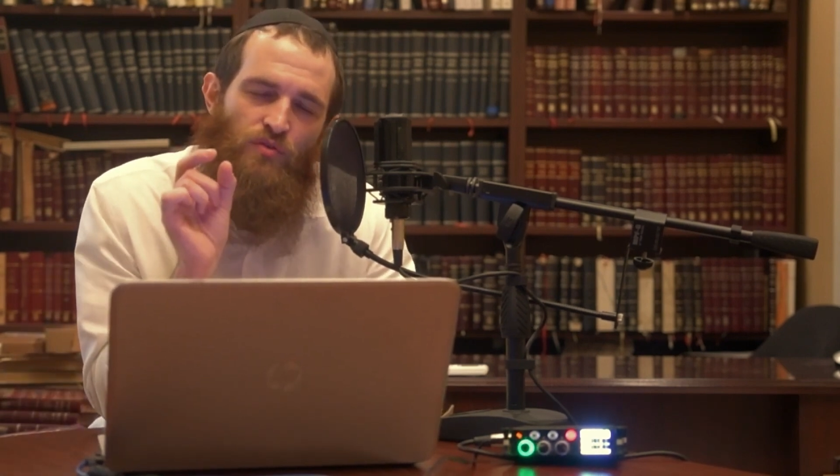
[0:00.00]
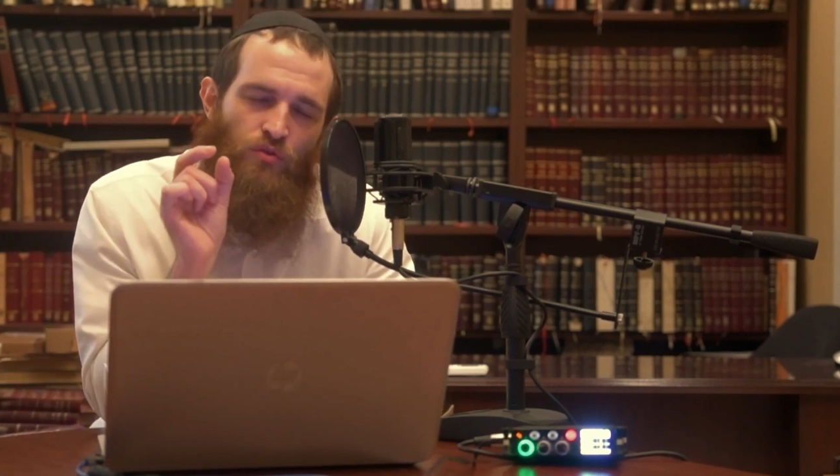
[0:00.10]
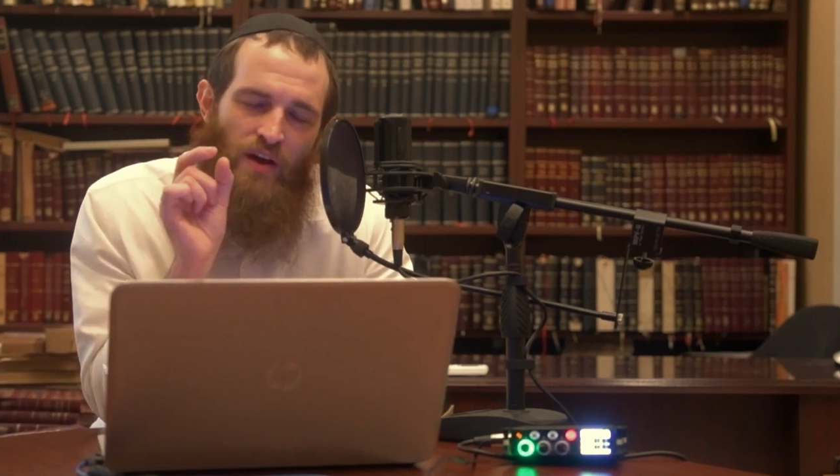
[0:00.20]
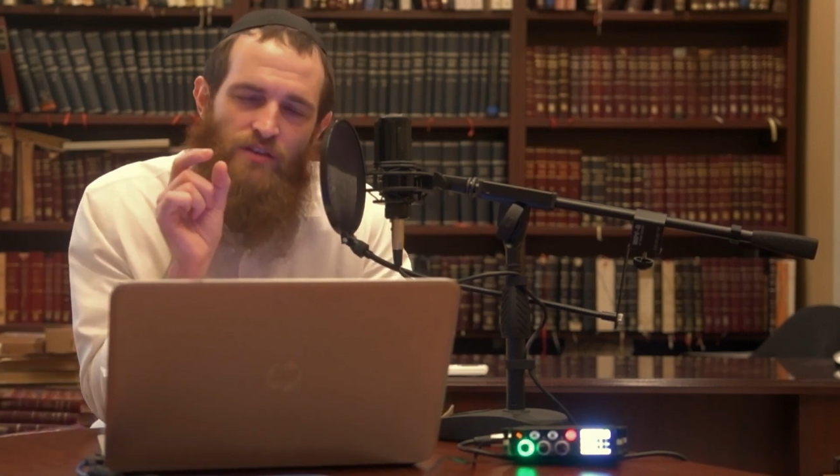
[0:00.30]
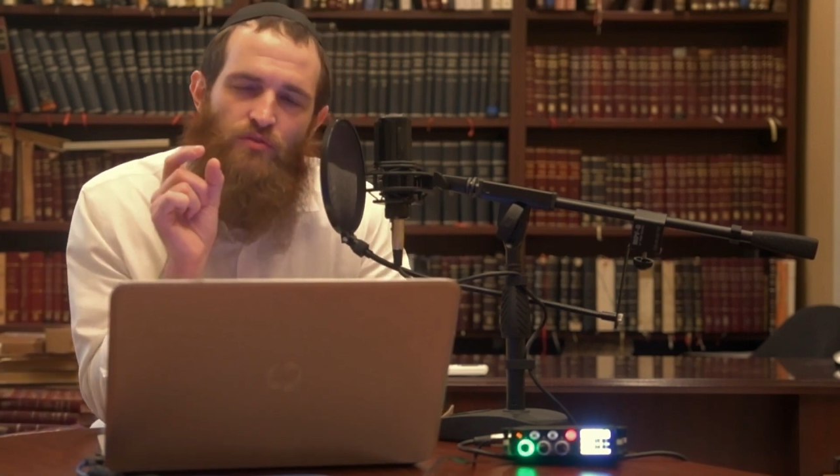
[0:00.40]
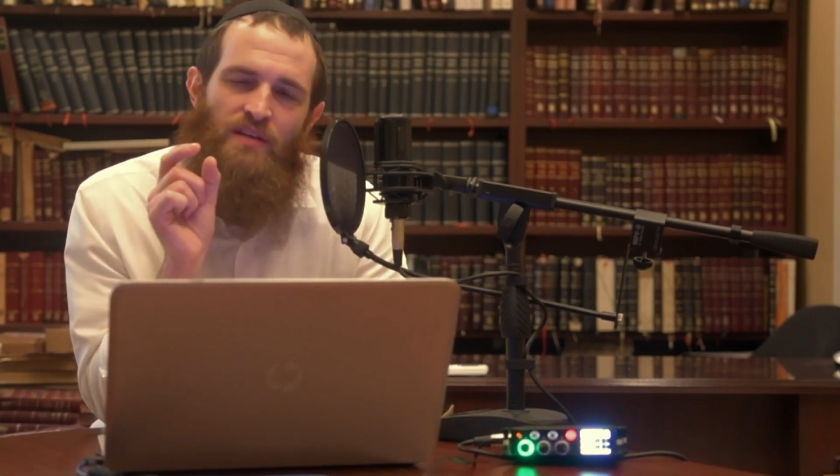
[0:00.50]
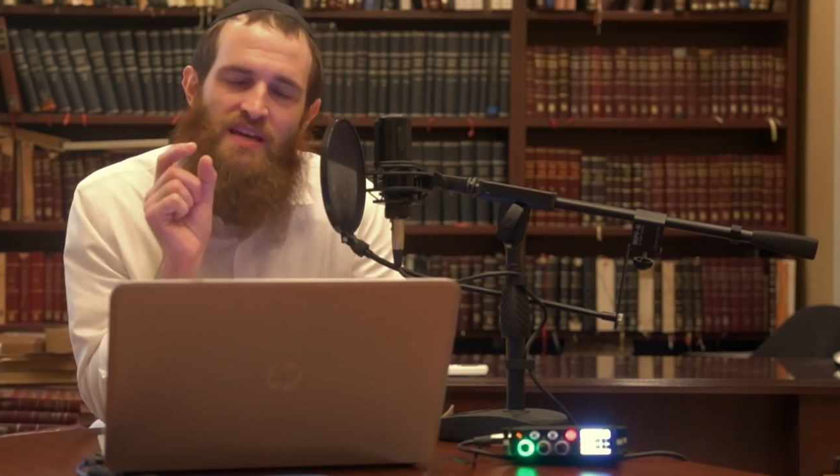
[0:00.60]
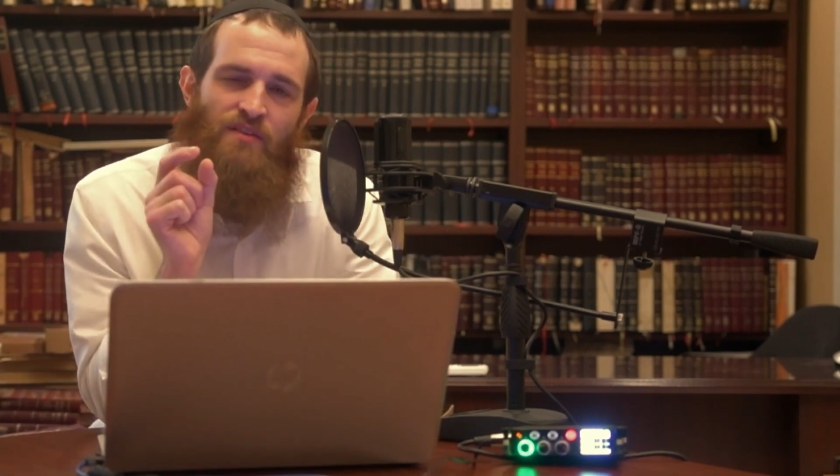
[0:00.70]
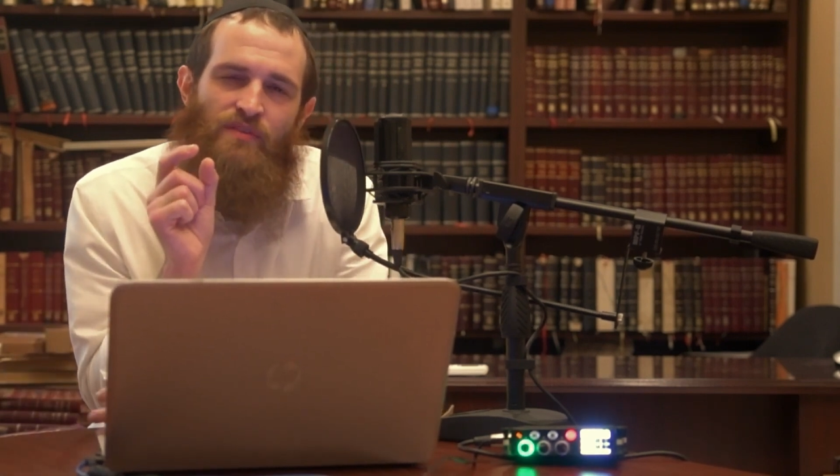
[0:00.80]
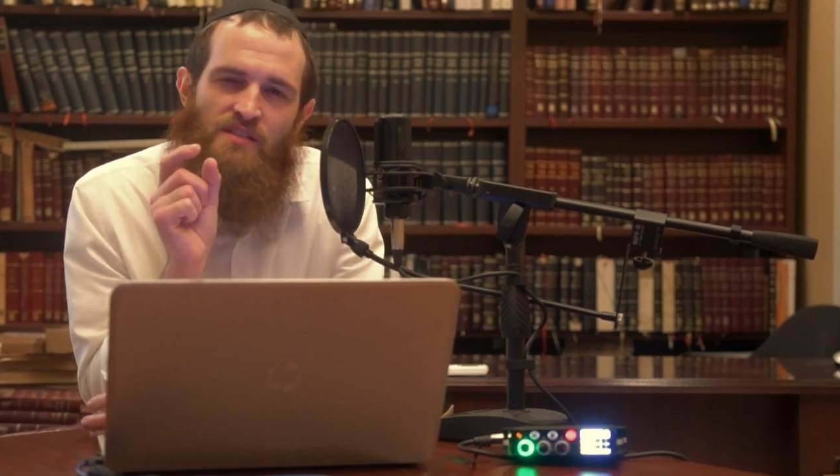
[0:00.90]
gradually
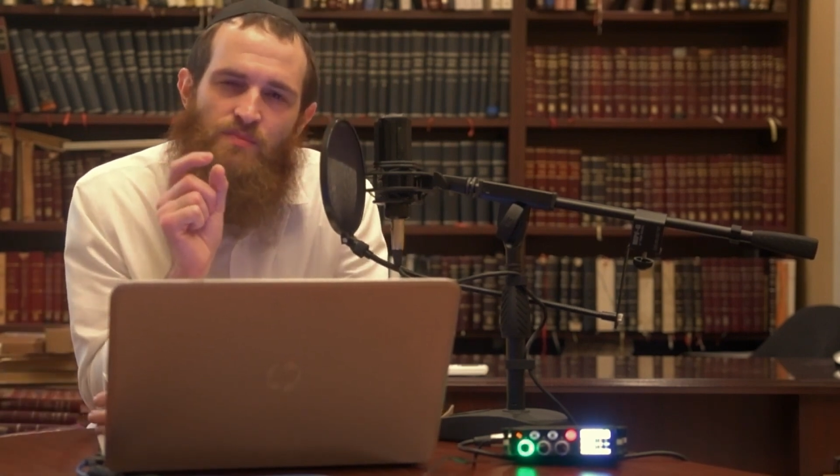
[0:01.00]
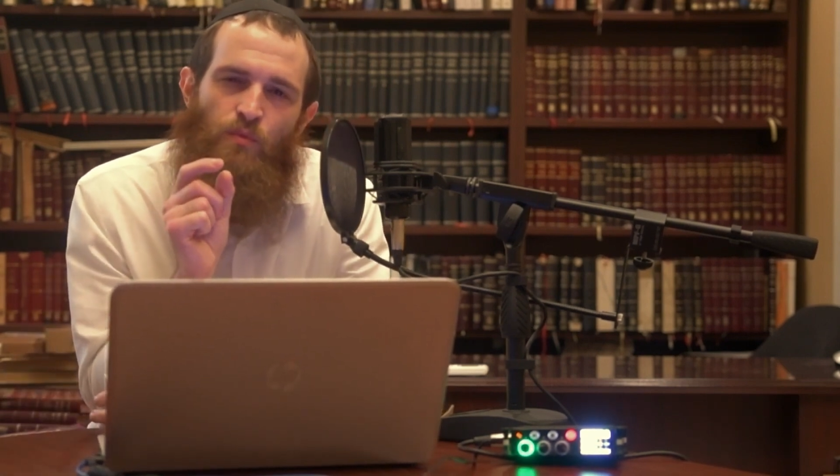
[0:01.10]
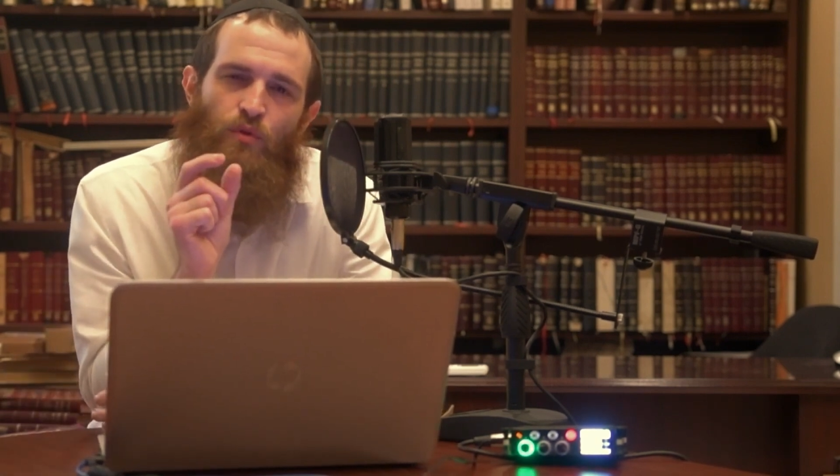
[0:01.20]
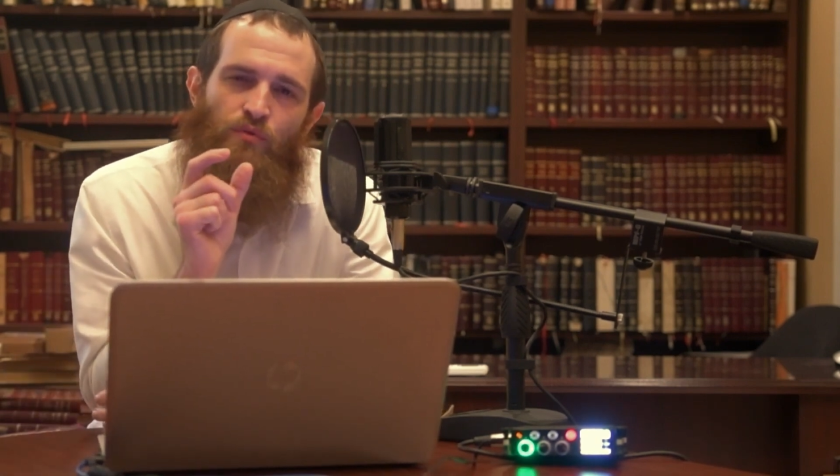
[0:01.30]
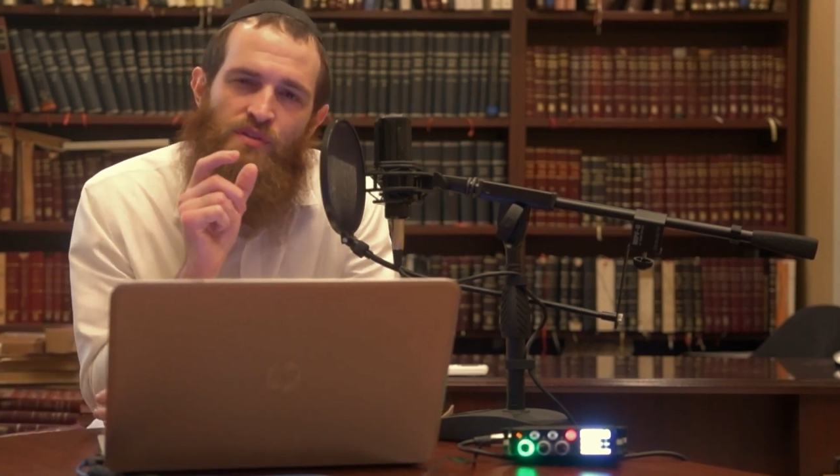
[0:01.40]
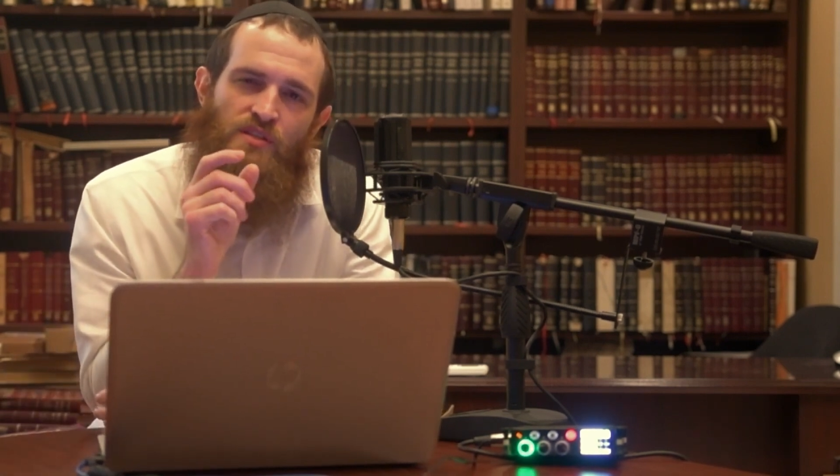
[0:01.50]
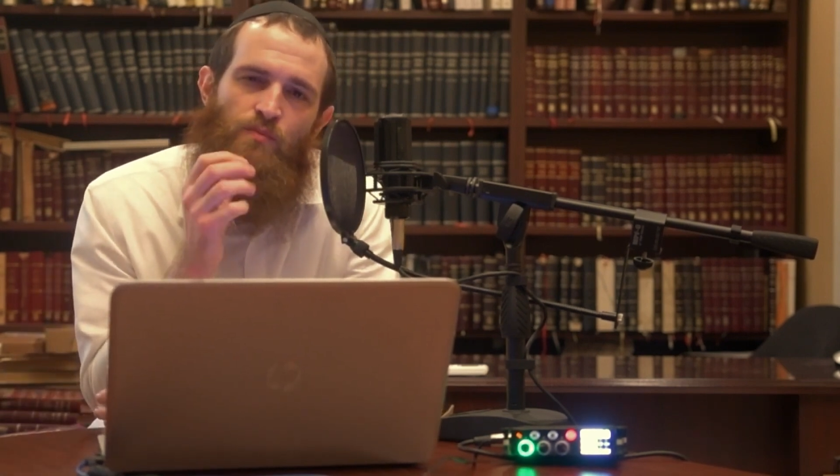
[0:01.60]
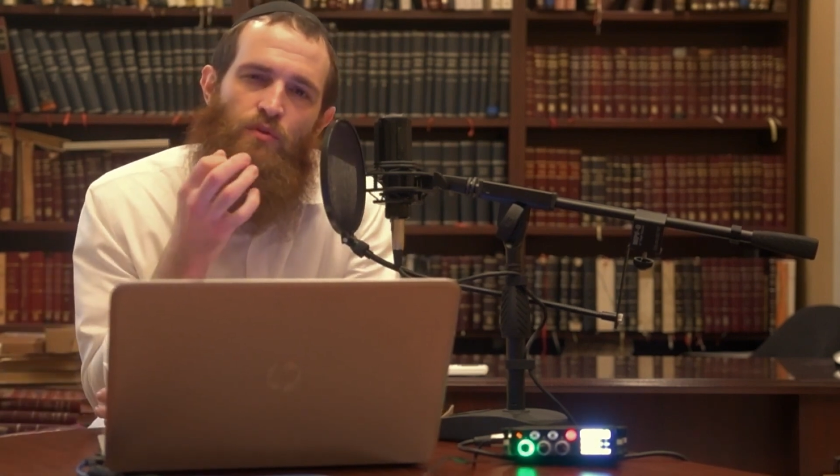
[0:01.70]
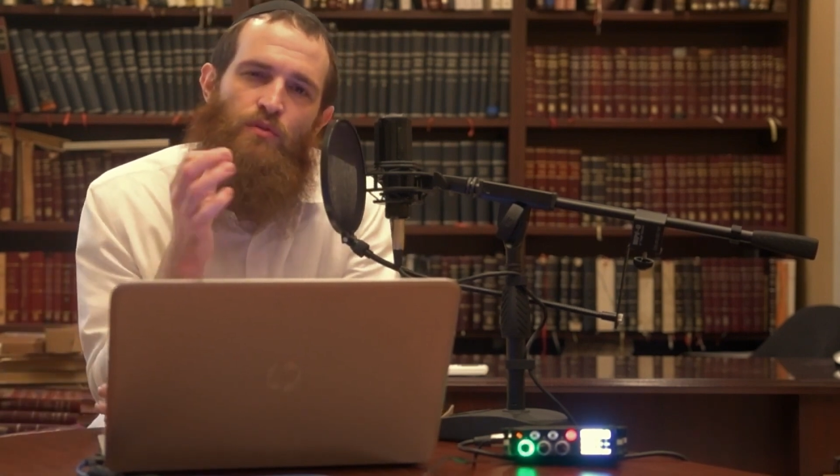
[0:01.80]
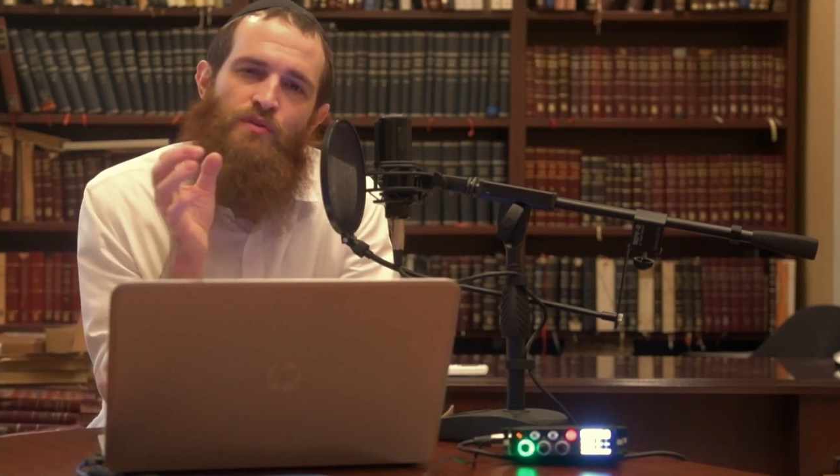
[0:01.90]
even smaller and
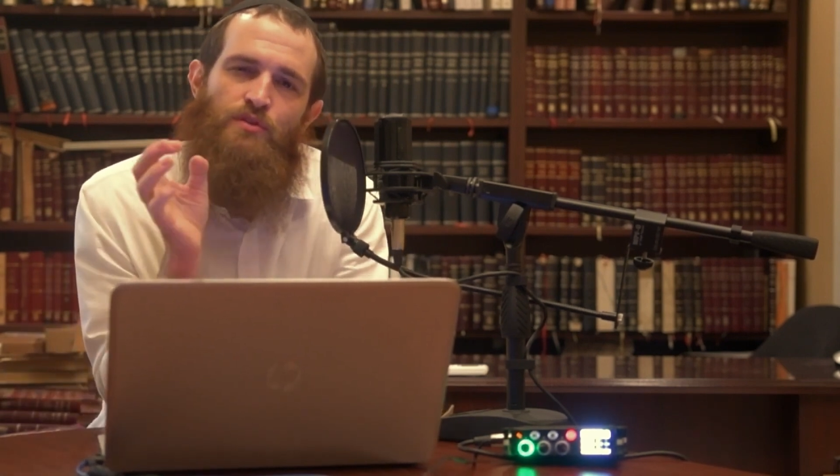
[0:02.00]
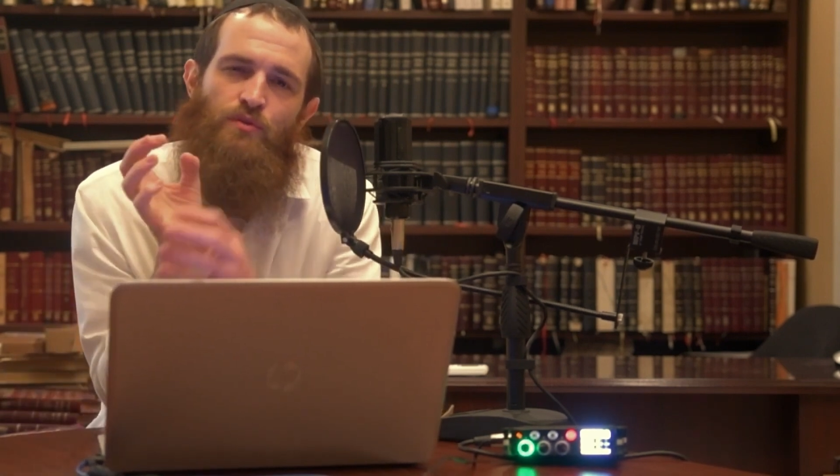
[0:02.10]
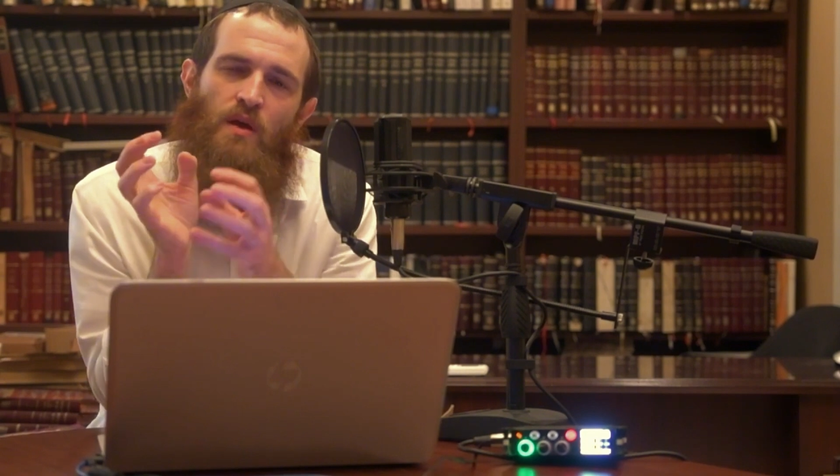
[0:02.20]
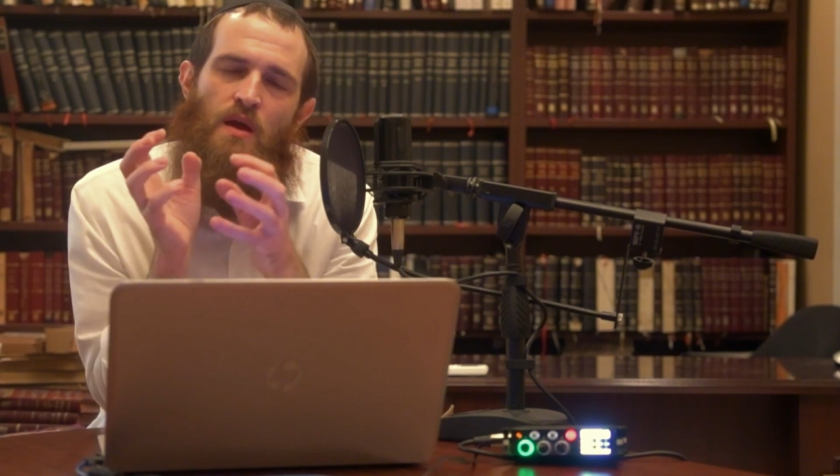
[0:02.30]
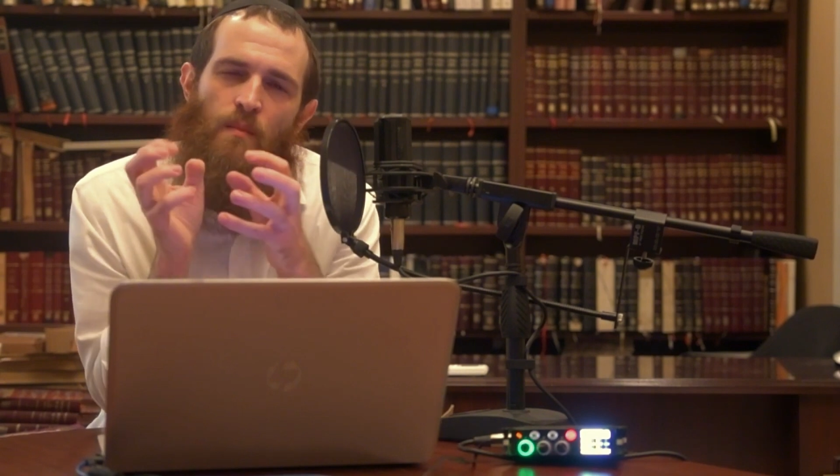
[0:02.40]
smaller, and to